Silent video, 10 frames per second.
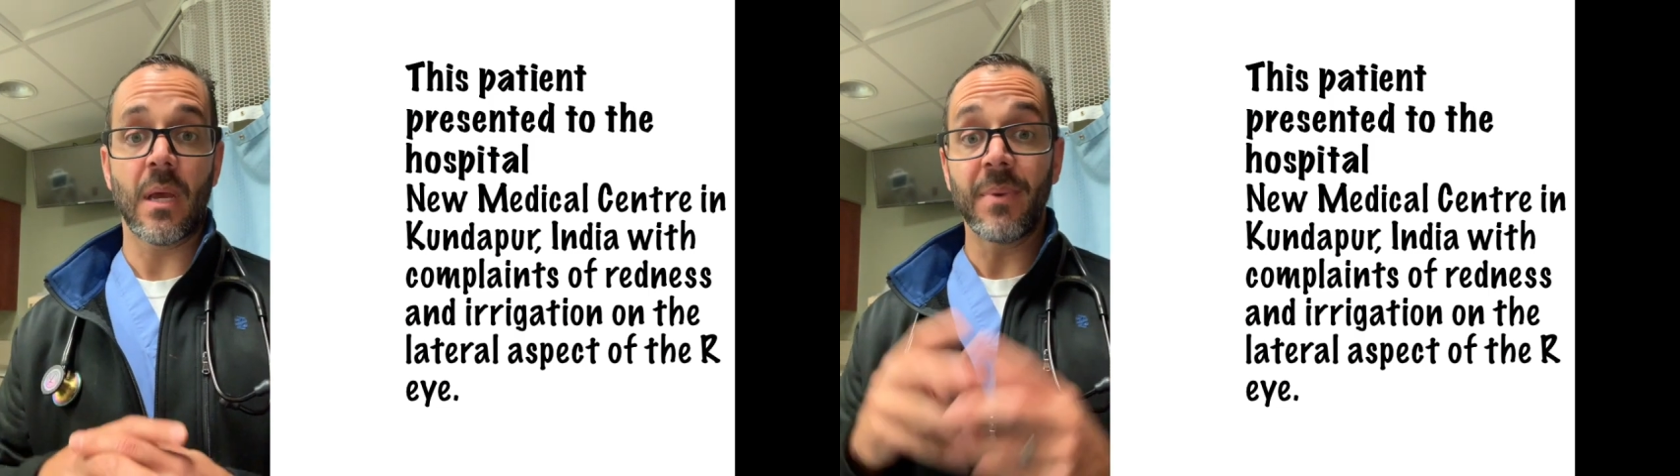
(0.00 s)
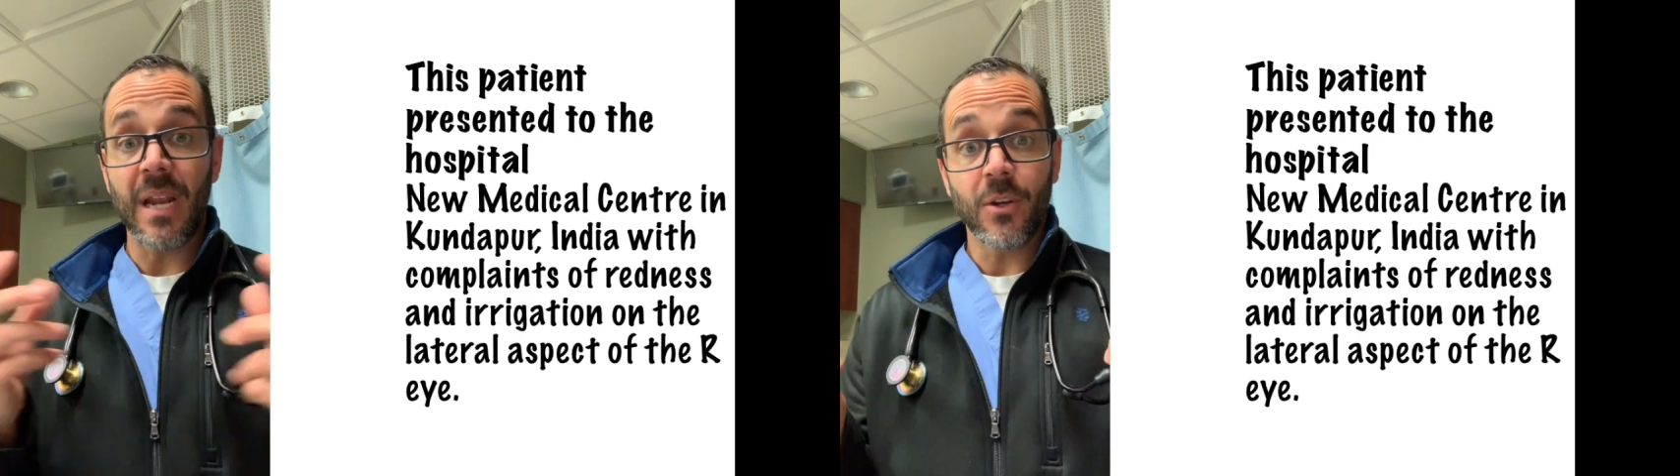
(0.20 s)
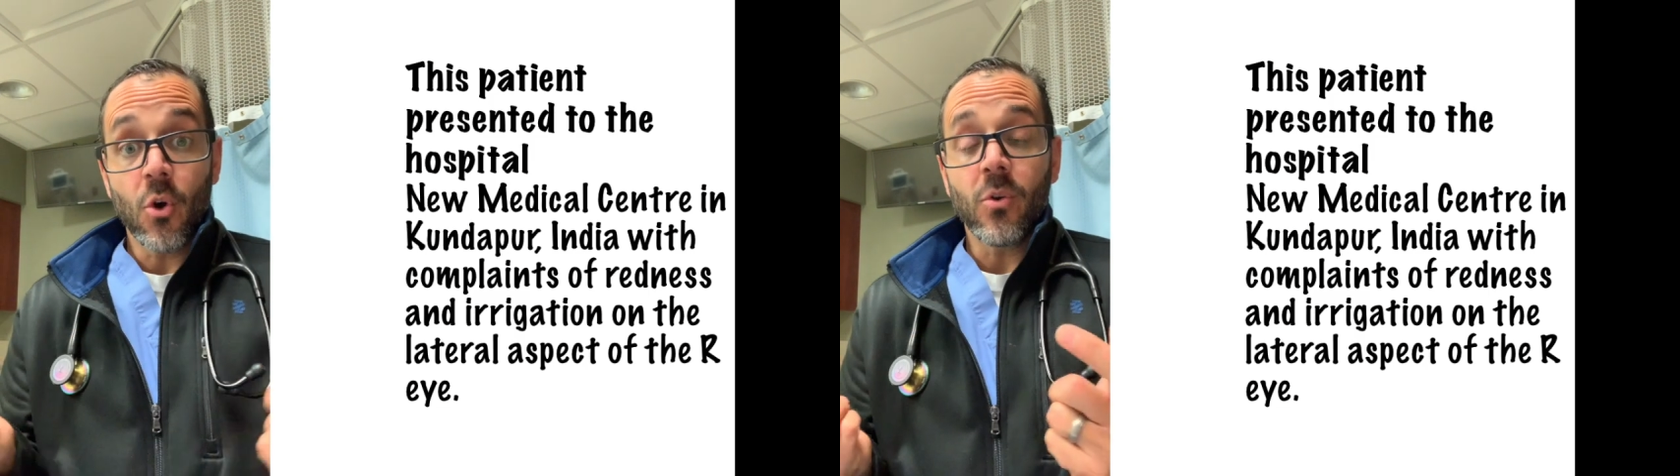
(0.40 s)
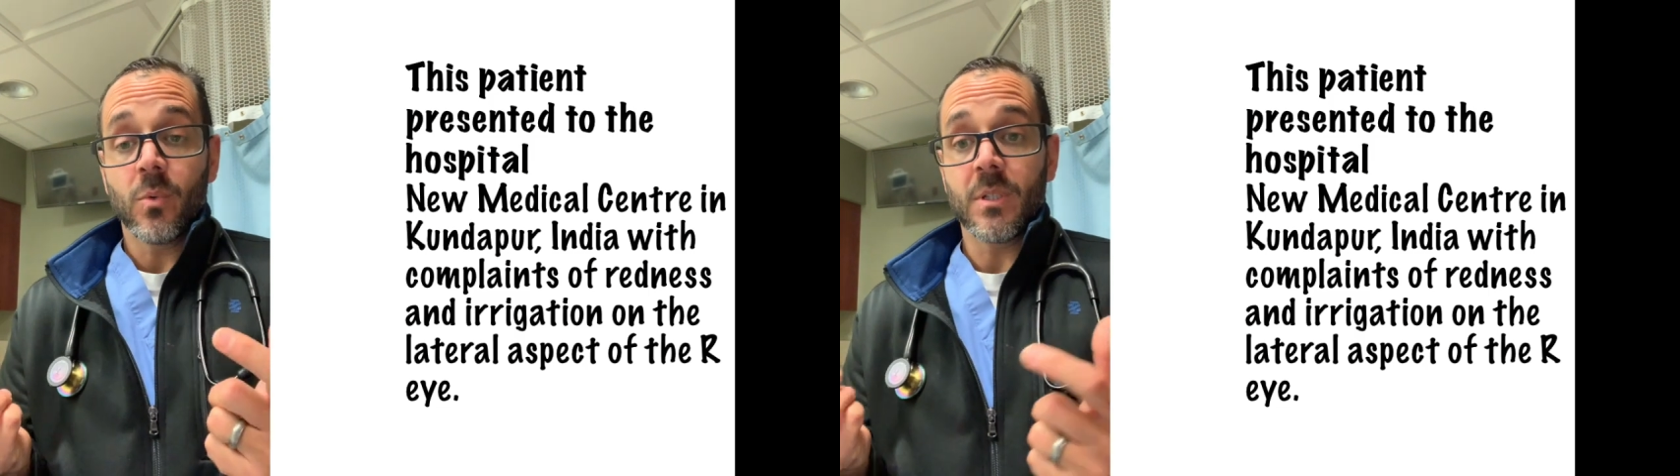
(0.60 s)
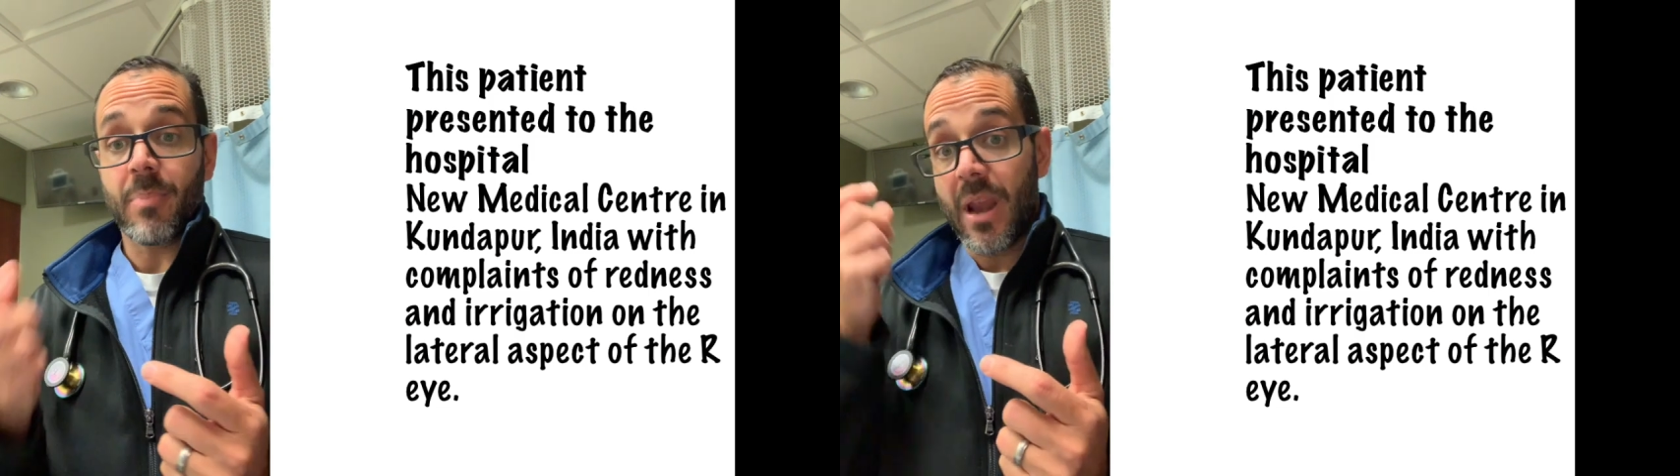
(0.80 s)
I mean, I know it
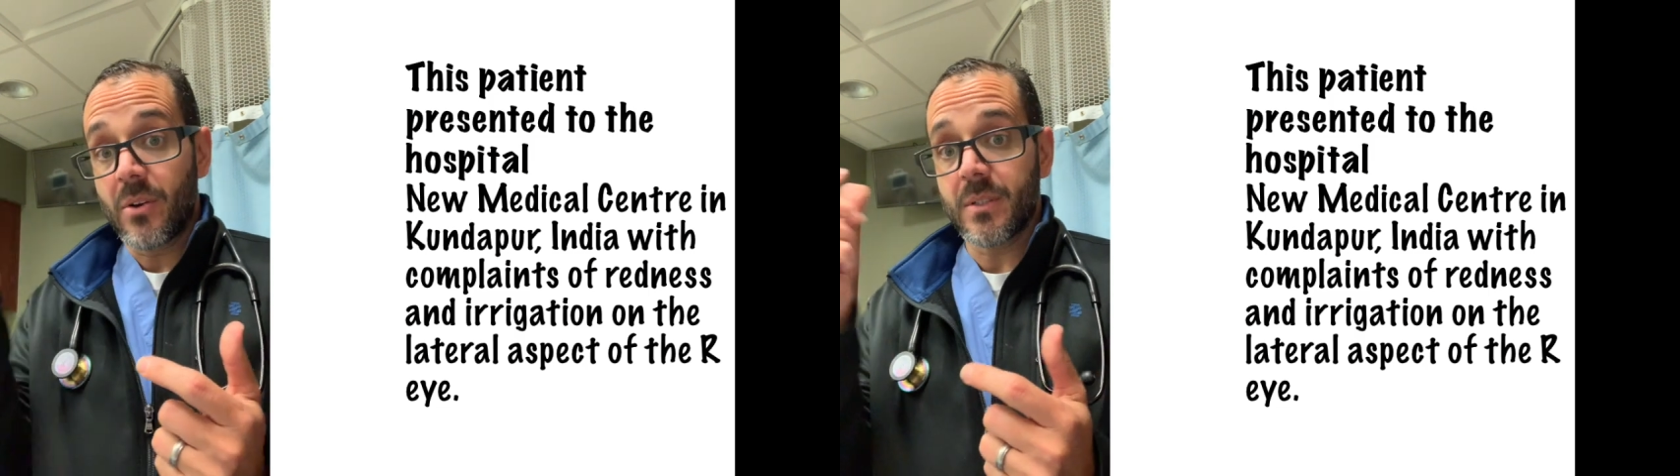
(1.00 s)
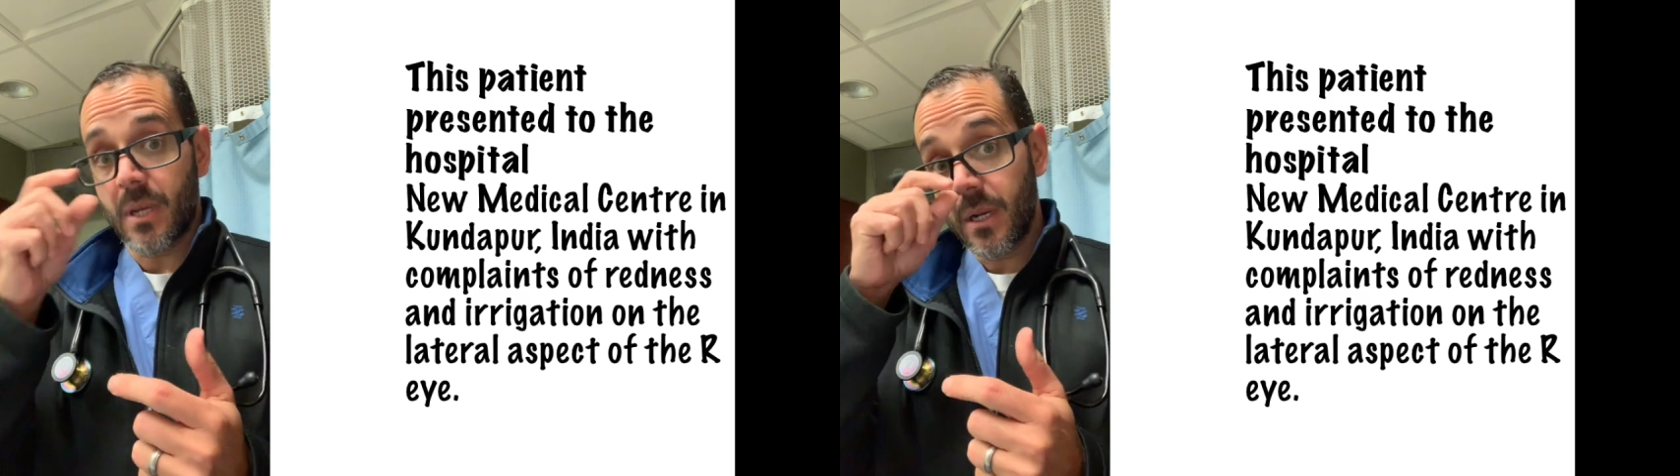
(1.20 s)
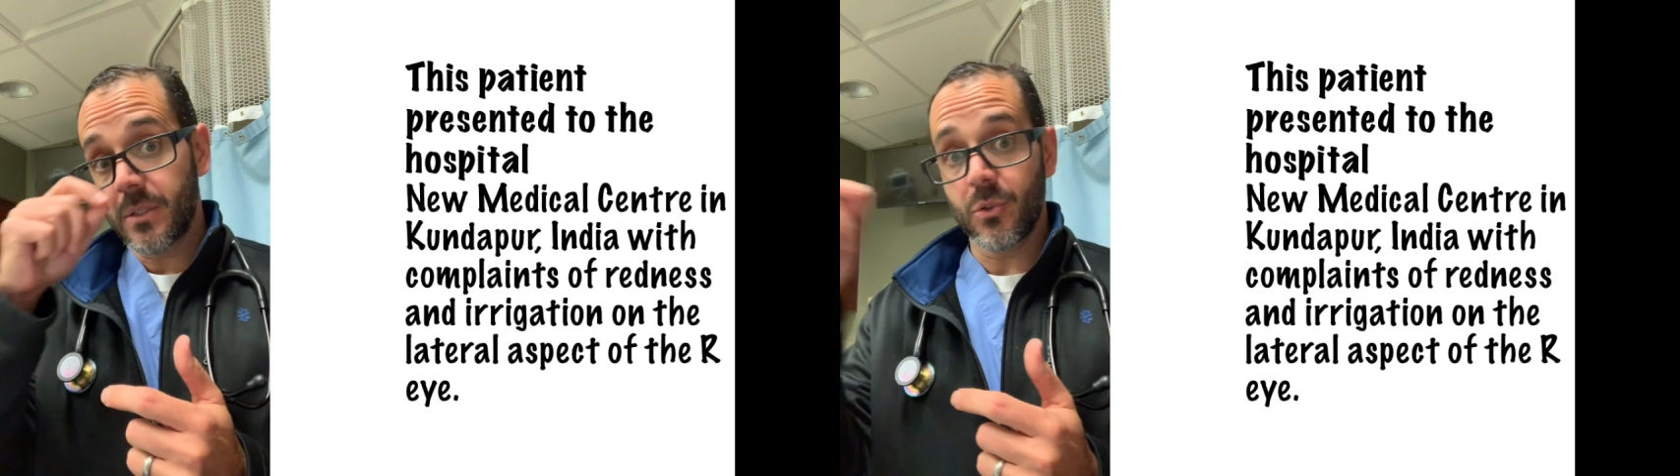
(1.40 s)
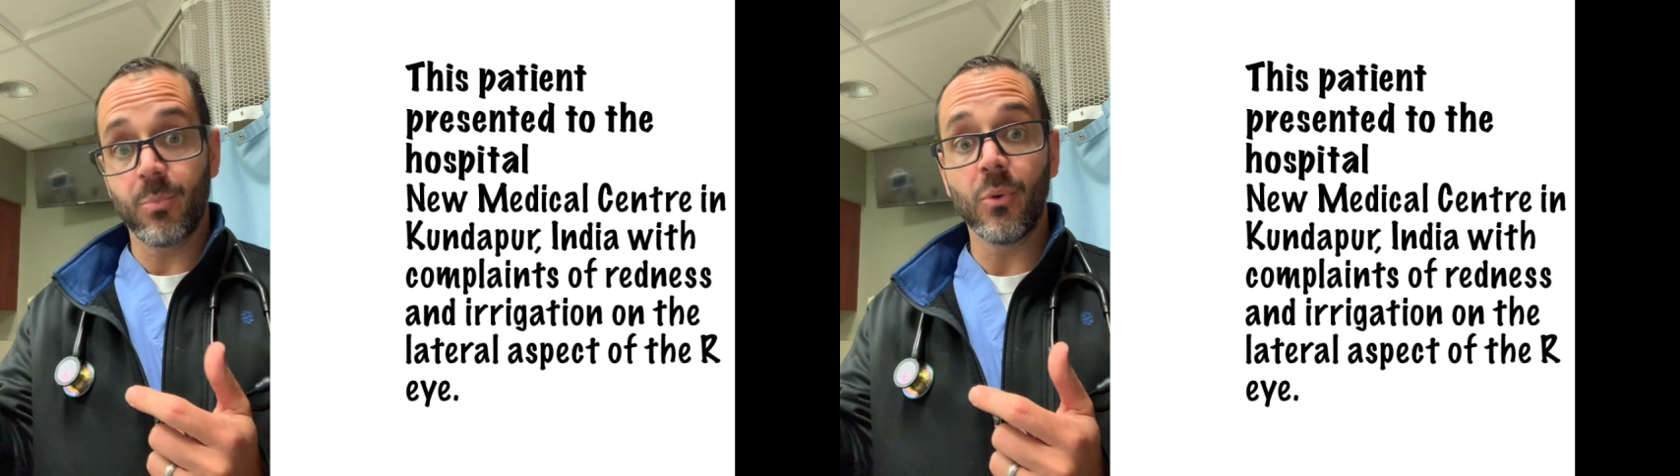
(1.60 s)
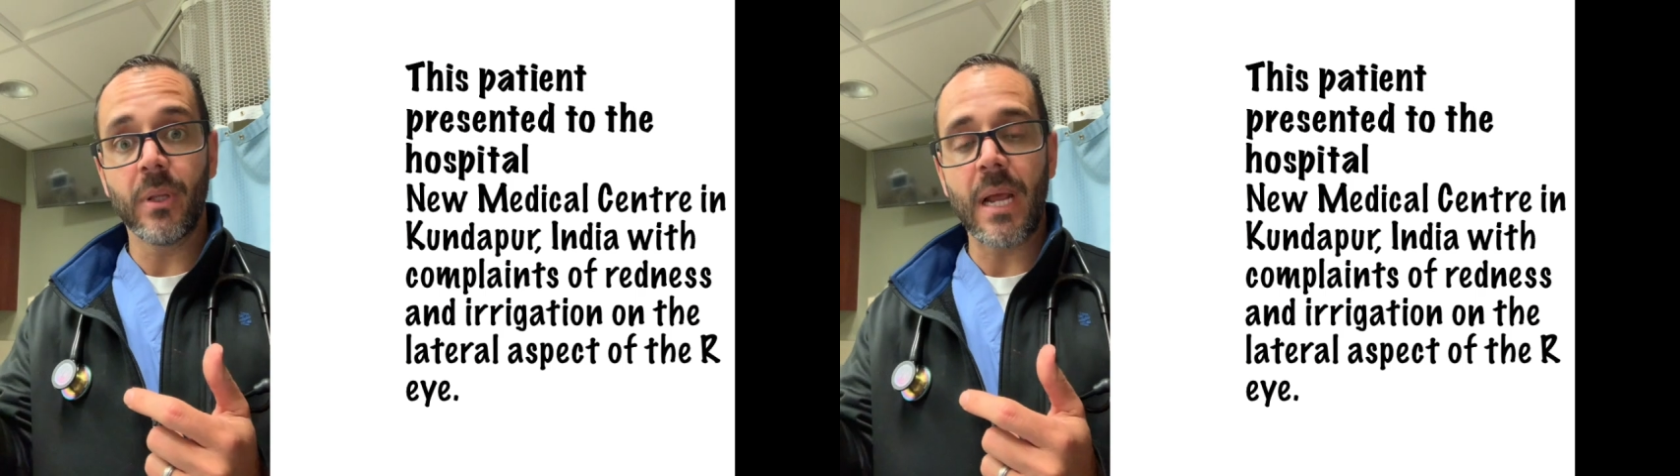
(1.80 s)
was a parasite as you
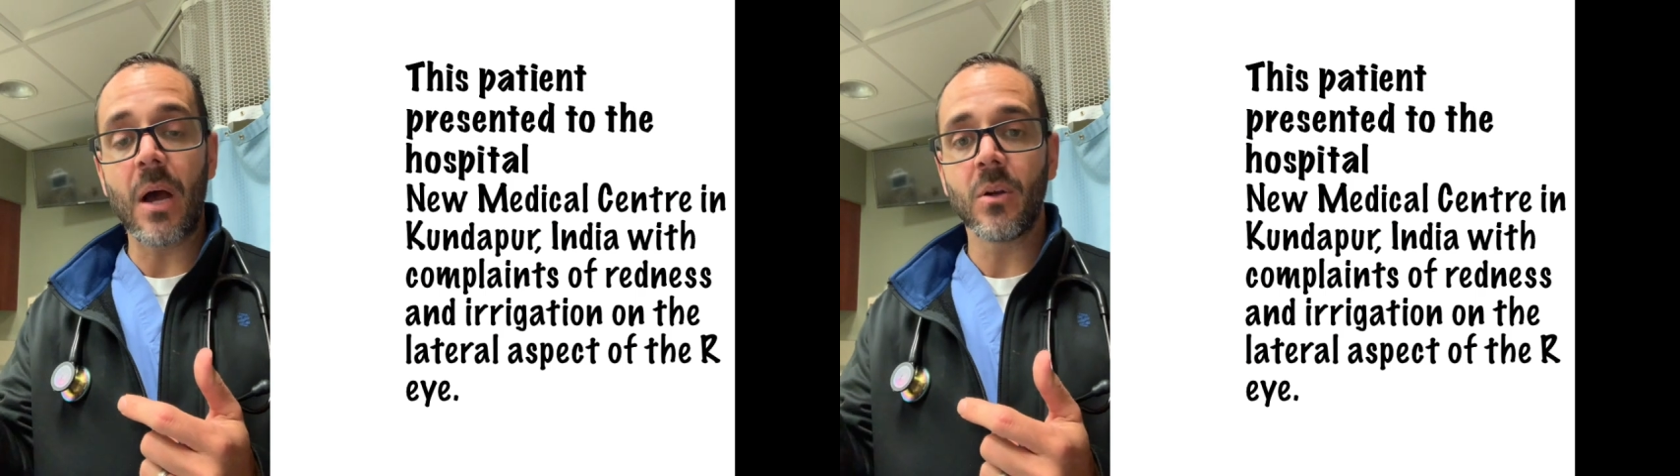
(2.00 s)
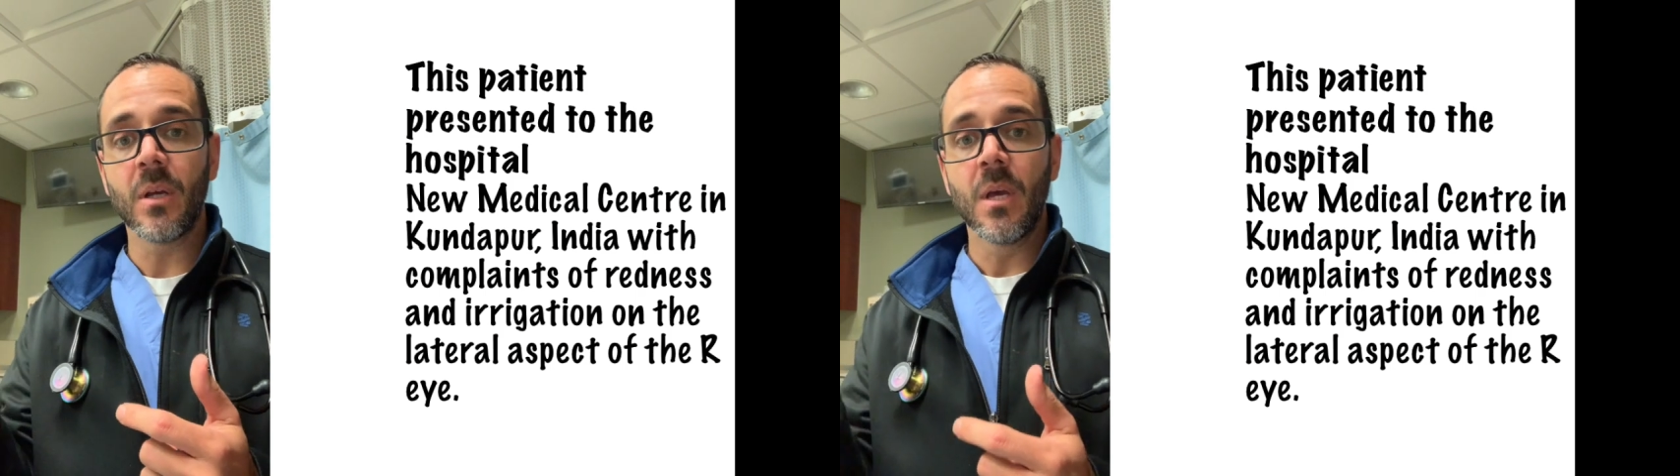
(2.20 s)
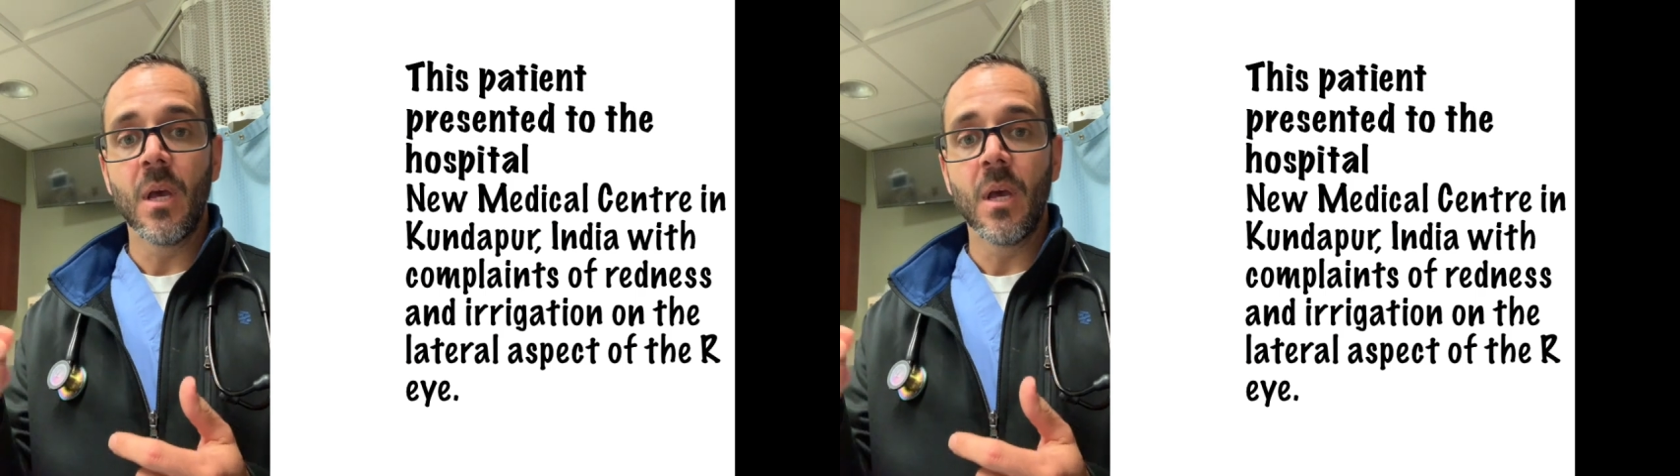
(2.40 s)
pull it out.